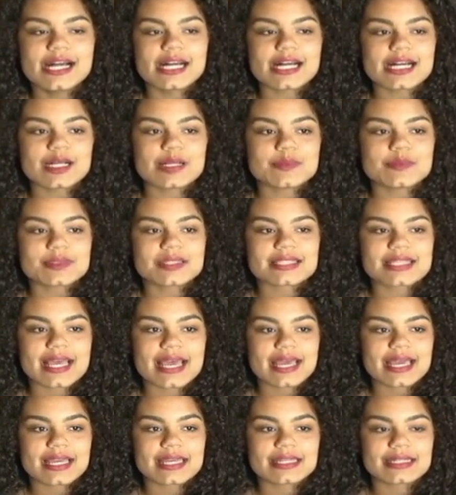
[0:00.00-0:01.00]
um,
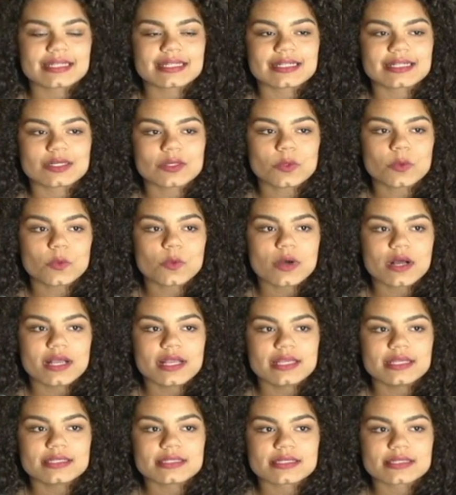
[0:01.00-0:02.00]
said
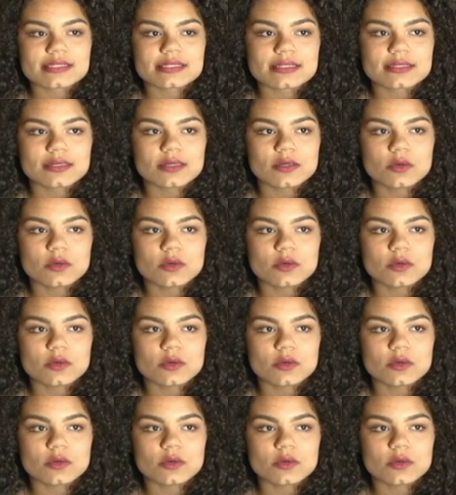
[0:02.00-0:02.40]
was,